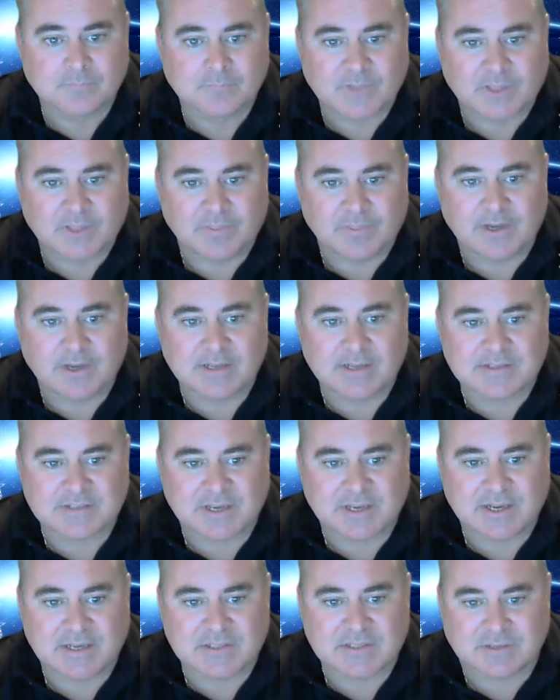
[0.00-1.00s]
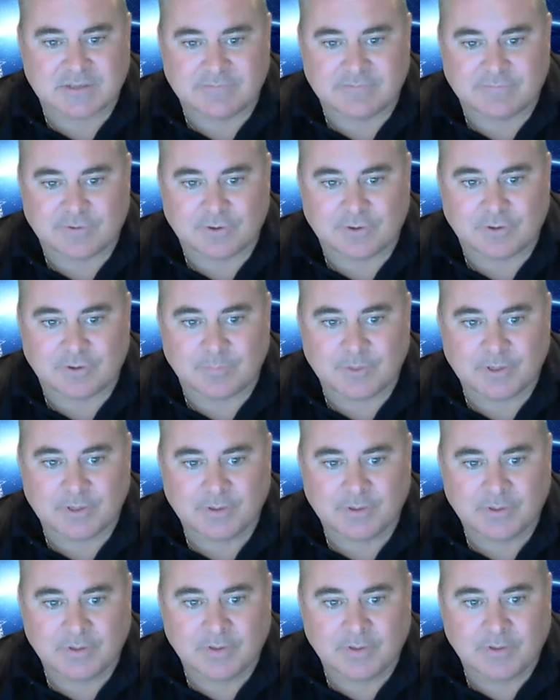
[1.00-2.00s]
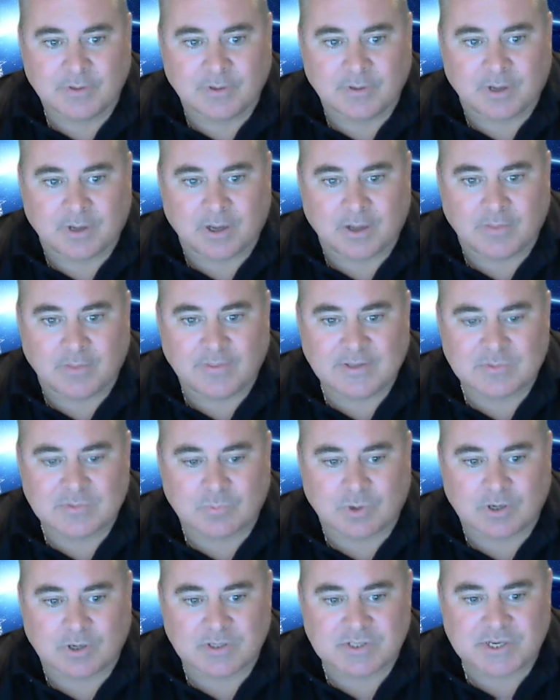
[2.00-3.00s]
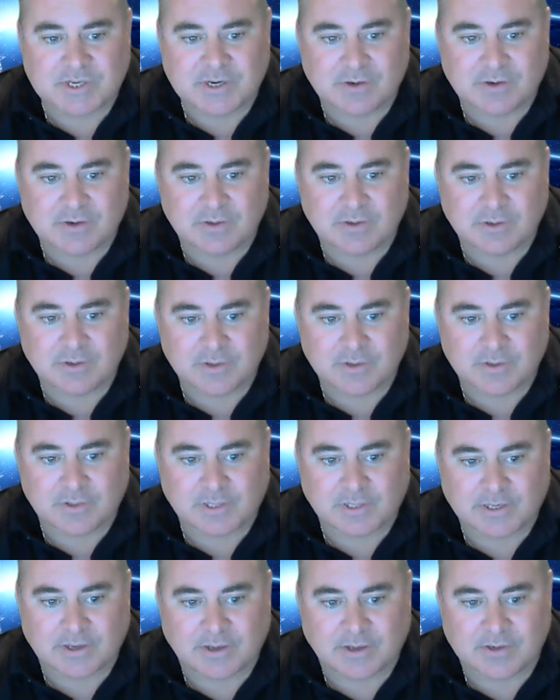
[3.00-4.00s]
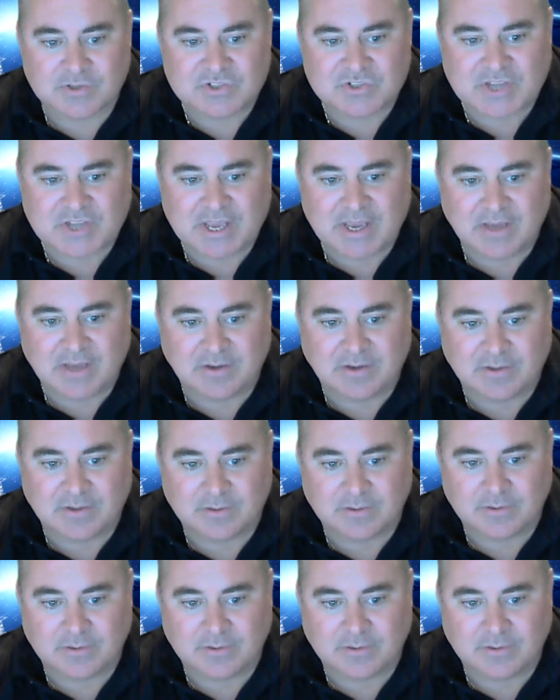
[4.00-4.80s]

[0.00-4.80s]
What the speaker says: Then it says confirm these words here. Click understand.